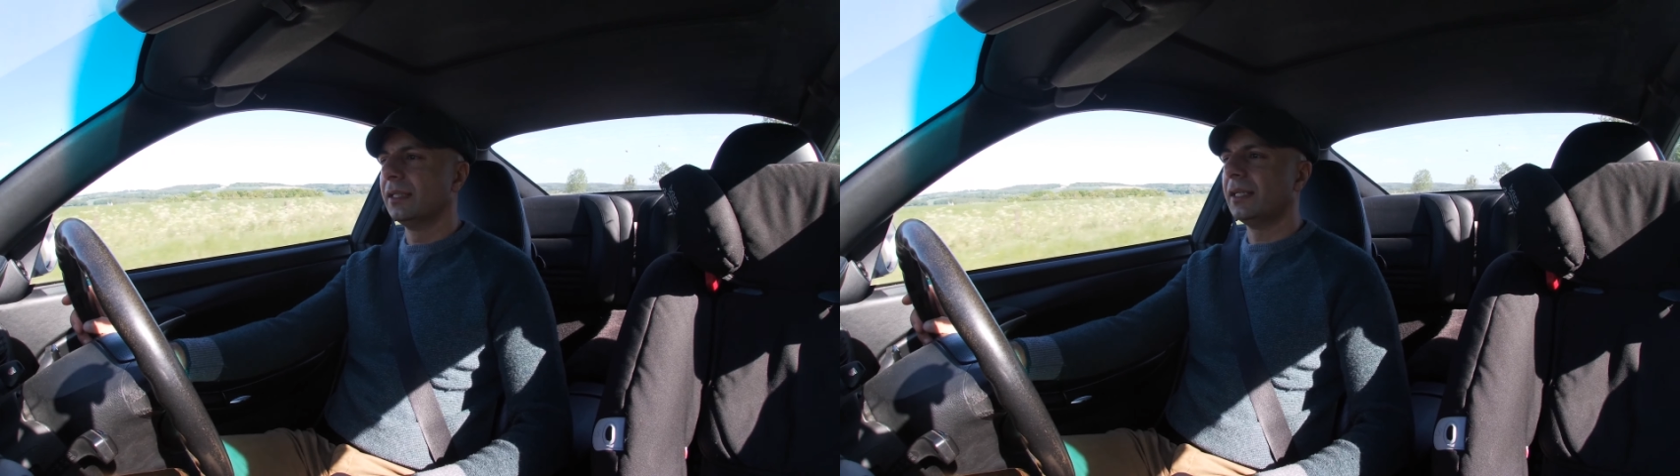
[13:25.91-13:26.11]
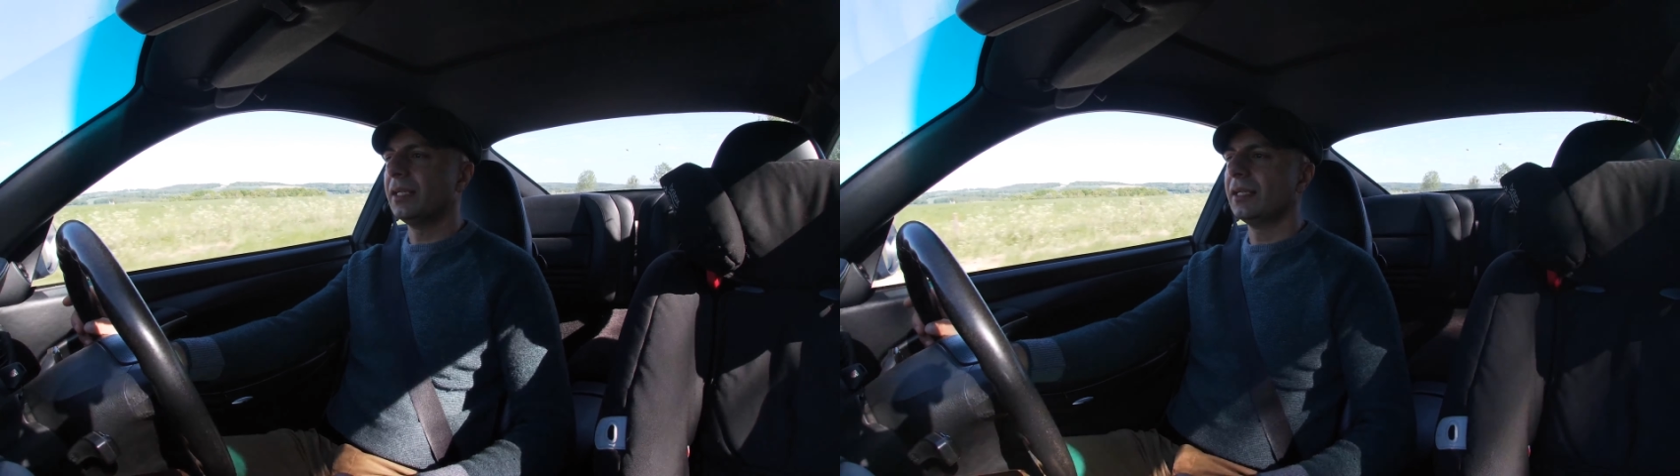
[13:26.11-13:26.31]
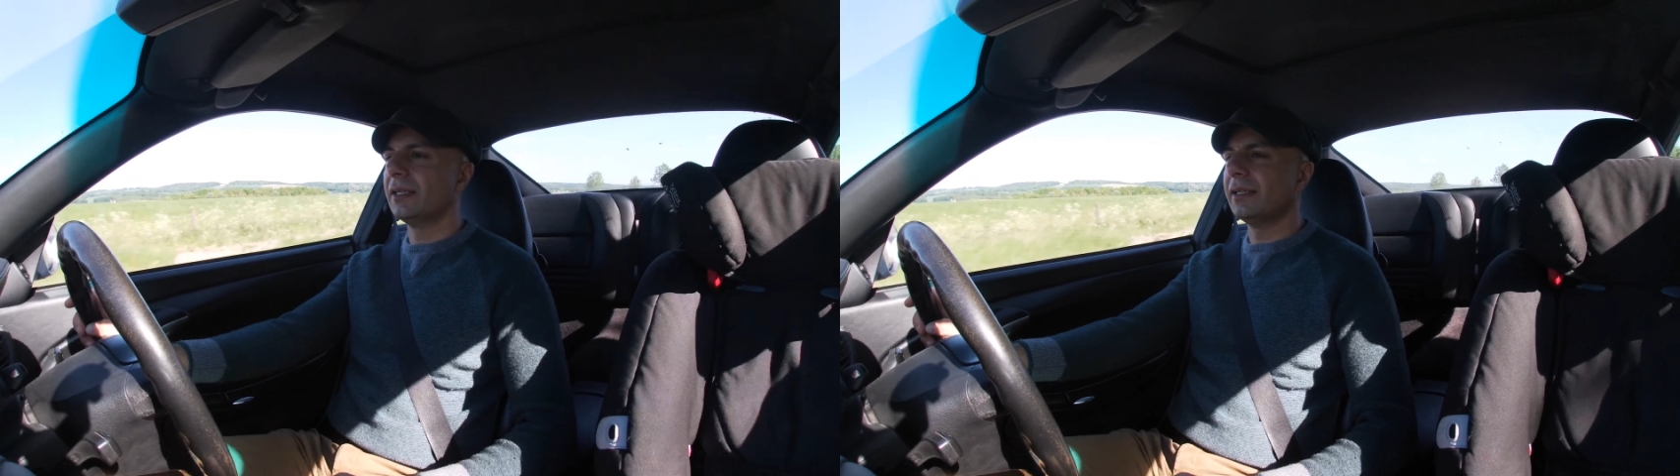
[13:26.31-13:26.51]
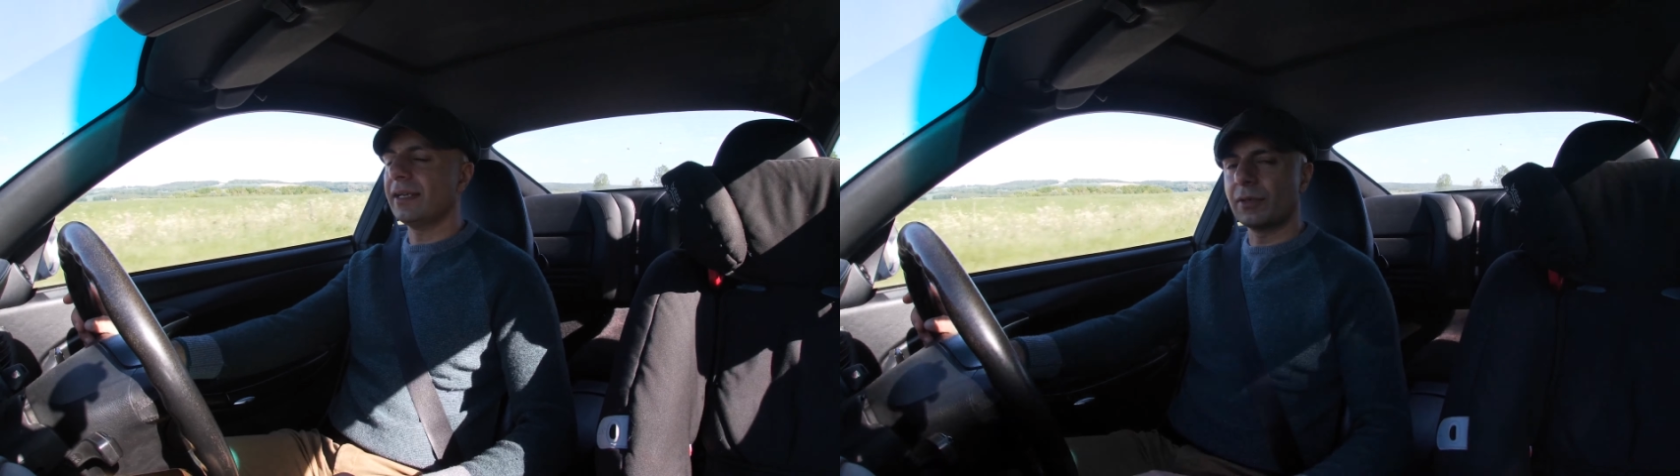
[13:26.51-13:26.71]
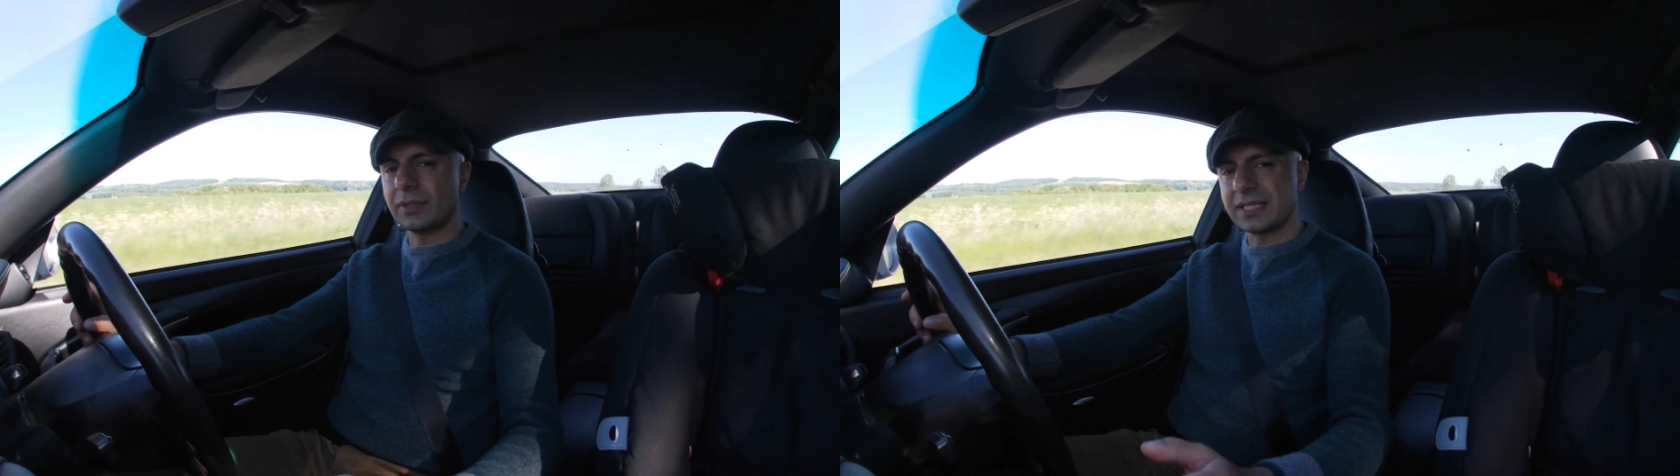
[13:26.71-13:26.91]
And I
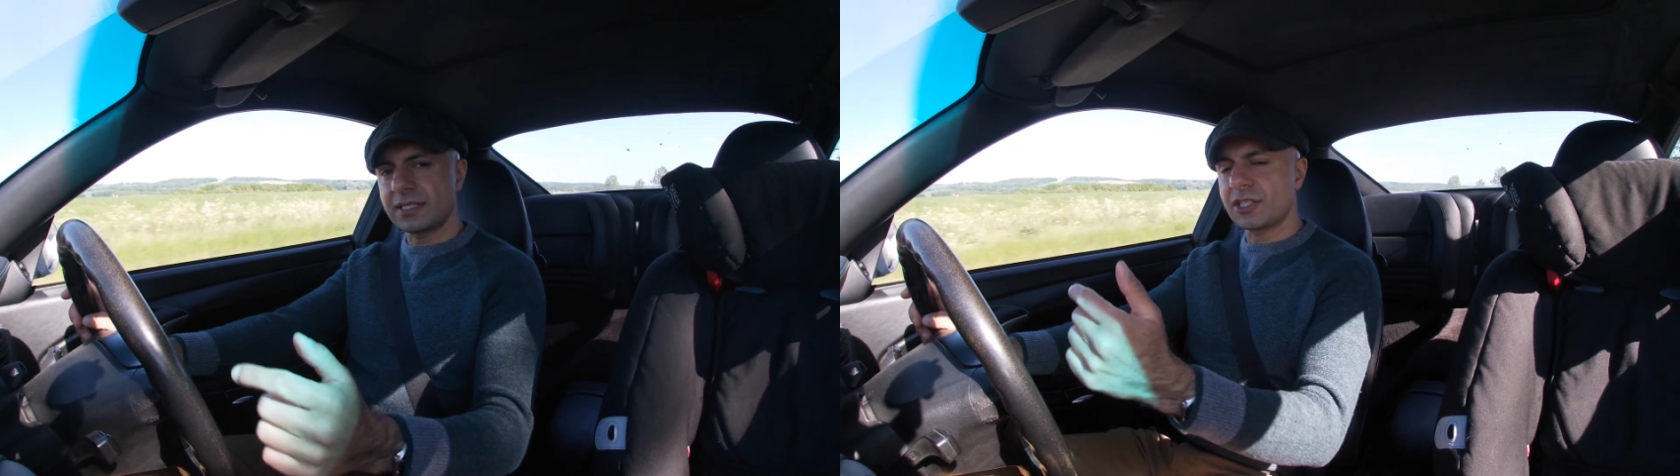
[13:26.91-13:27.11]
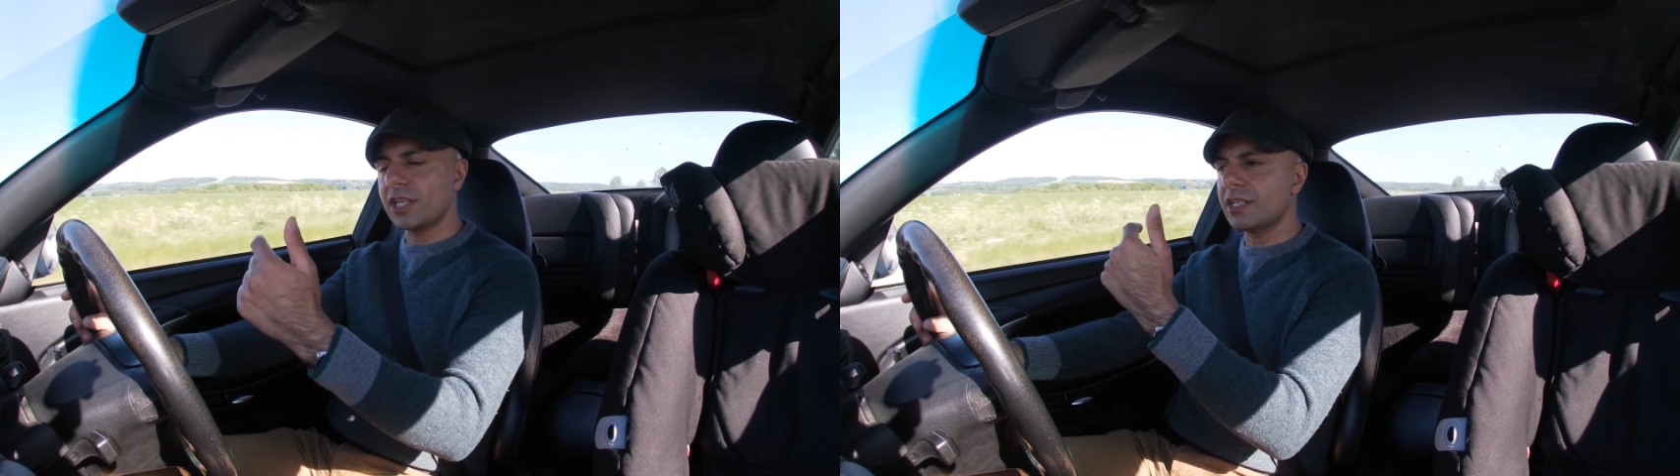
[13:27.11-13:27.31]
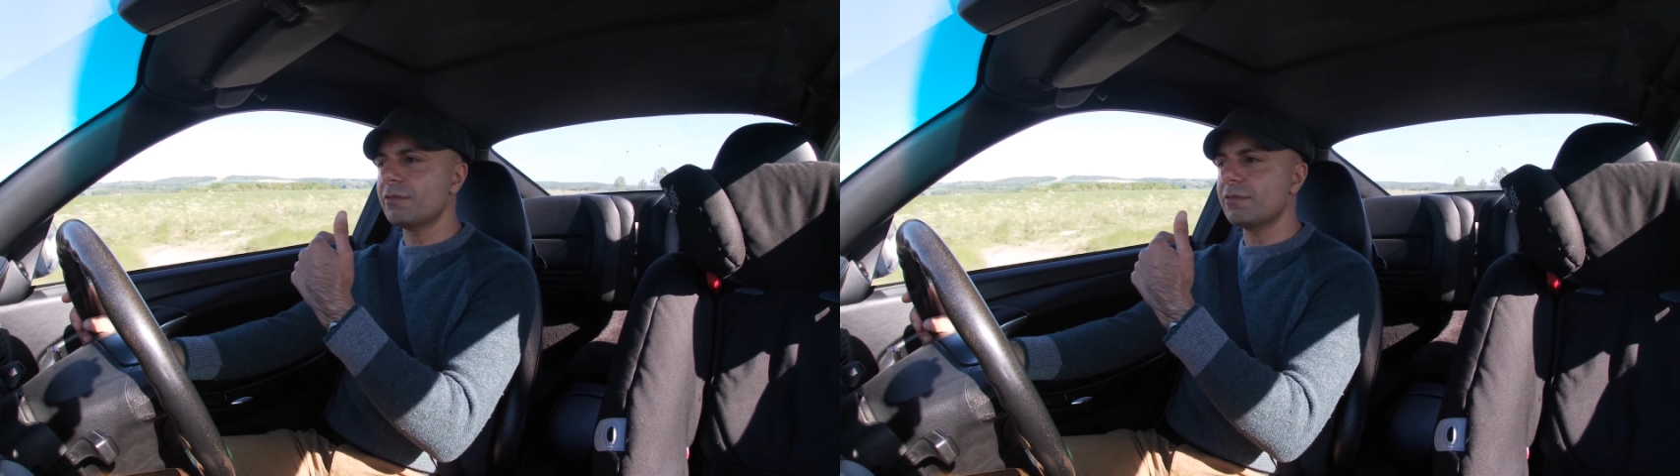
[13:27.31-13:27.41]
need to turn